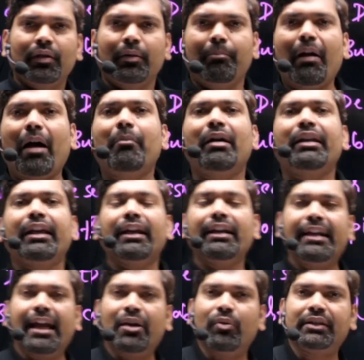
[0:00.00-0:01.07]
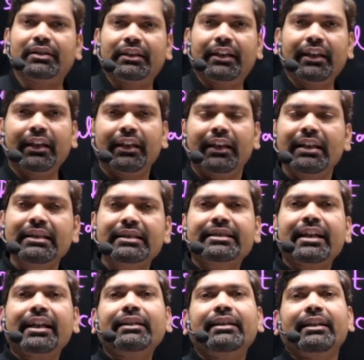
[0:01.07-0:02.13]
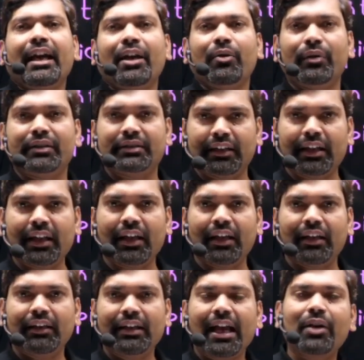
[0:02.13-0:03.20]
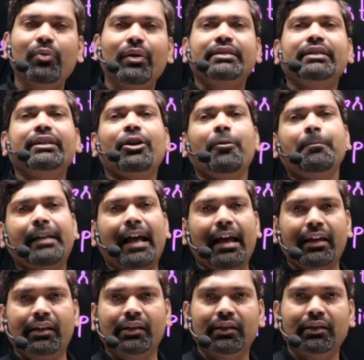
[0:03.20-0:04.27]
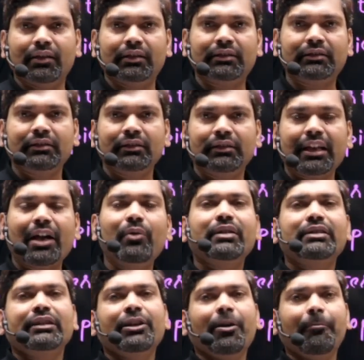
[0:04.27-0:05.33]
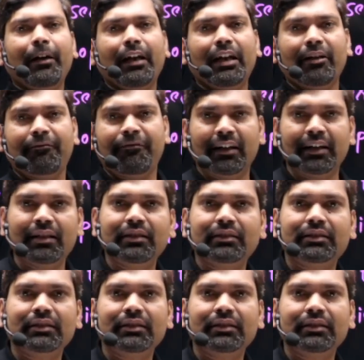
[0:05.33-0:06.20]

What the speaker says: mammalian diversity, insect diversity, diversity of tigers, diversity of elephants,